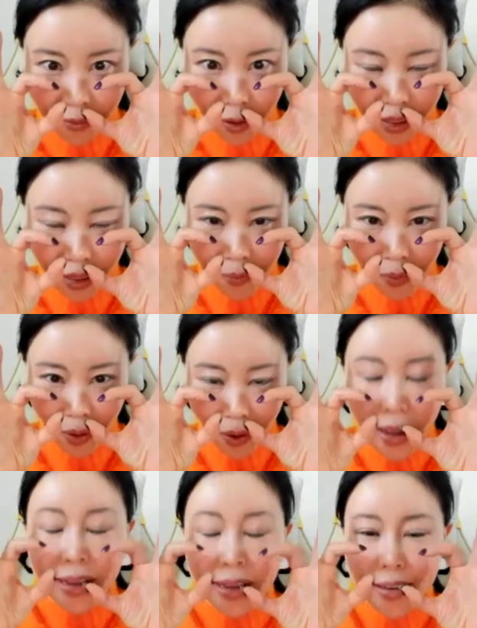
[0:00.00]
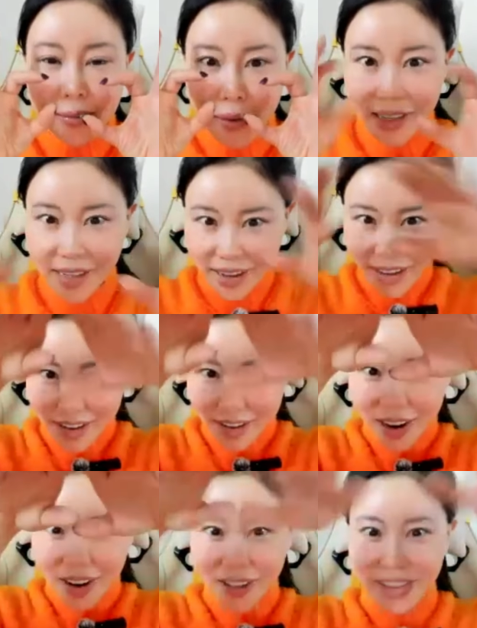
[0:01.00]
For example, imagine you
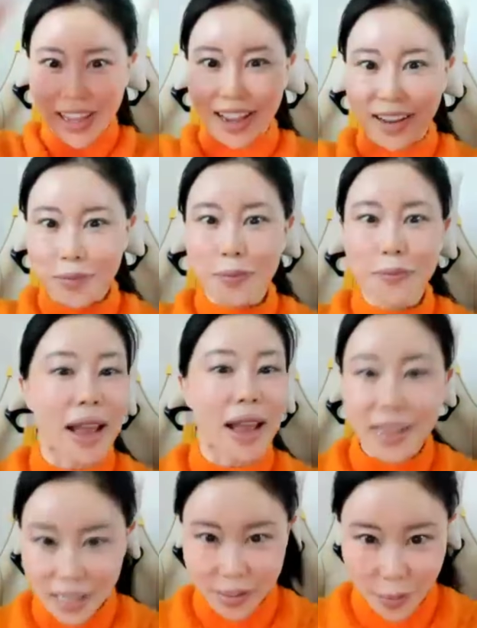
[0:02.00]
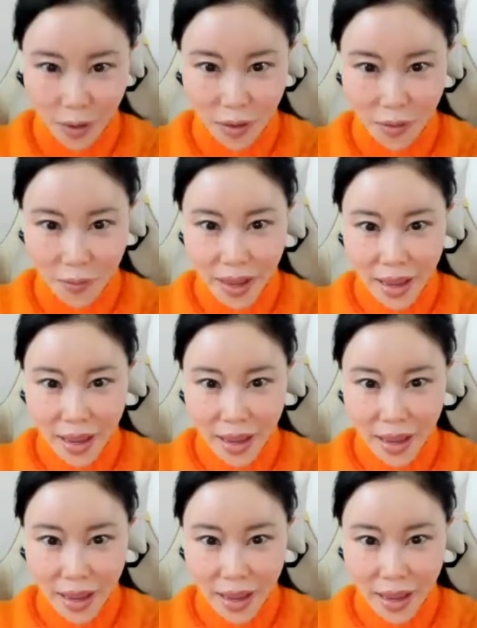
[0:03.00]
are on a balance ball